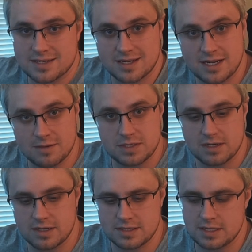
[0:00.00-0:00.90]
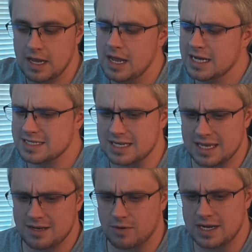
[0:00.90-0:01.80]
type series, because
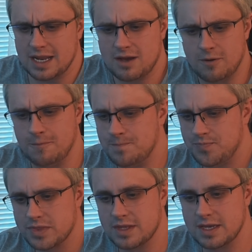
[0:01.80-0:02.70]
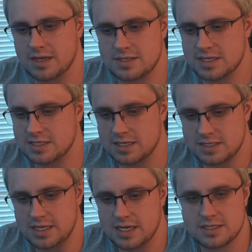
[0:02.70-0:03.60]
again, right now the
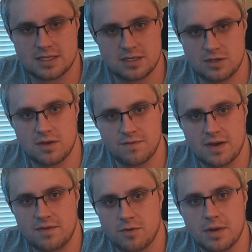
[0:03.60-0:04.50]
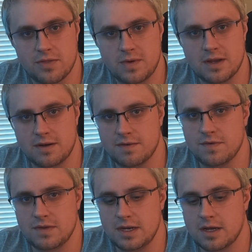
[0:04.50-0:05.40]
660S you can find for about
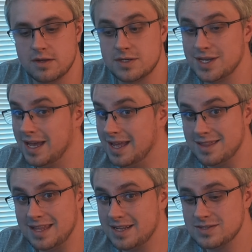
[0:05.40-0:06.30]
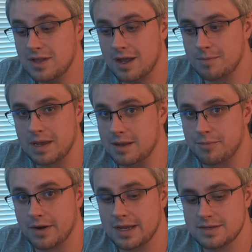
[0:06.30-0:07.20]
$350. That is not a bad
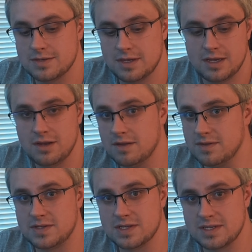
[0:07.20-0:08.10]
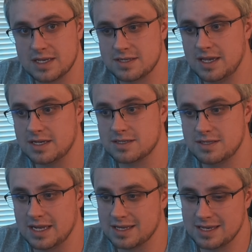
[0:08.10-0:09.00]
price. You know, the 6XX
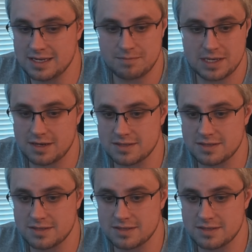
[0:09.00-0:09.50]
that can be on